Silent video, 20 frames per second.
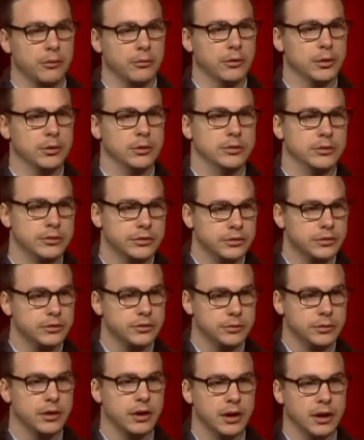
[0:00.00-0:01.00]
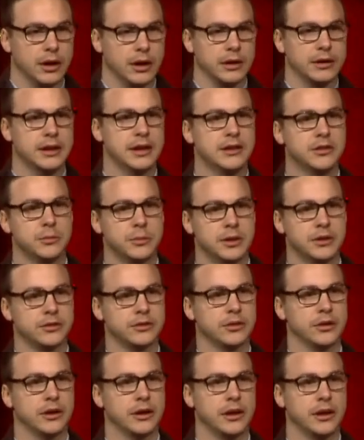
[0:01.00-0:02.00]
Road's kids
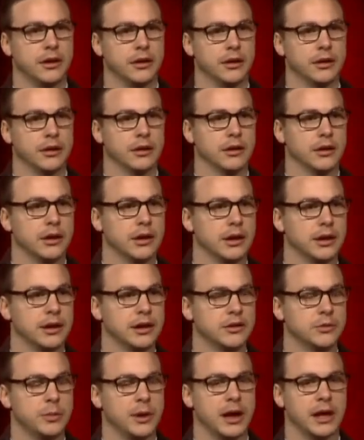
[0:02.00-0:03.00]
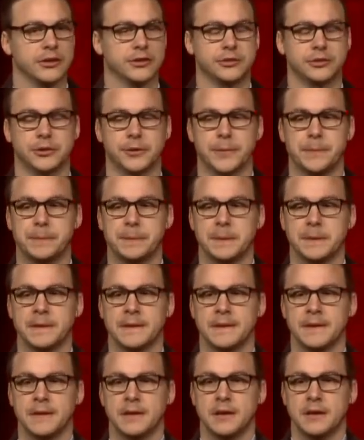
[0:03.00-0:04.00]
pastor,
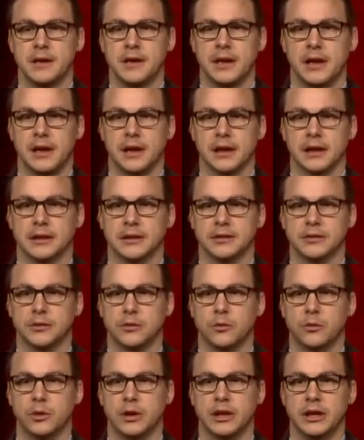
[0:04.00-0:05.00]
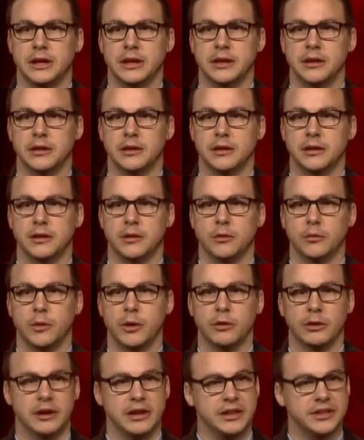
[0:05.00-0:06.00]
and we
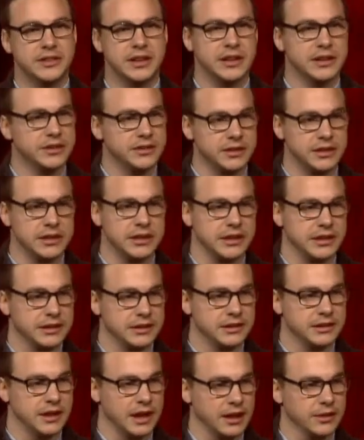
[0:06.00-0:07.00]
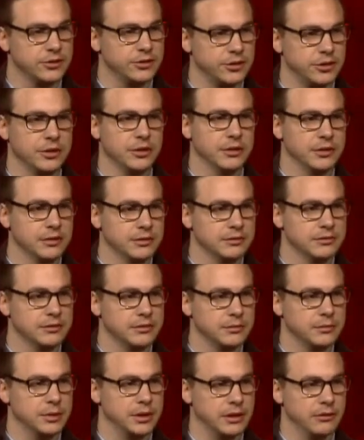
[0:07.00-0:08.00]
were in East Tennessee last year,
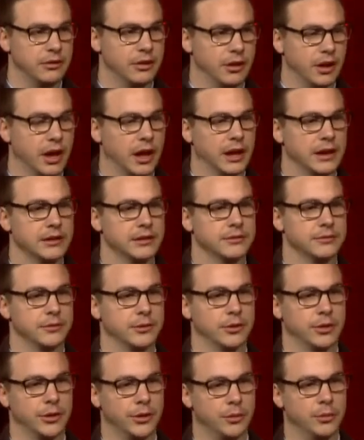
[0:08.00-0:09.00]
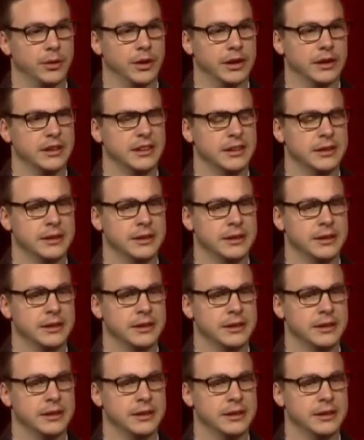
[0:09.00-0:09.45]
believe it or not, for a little bit.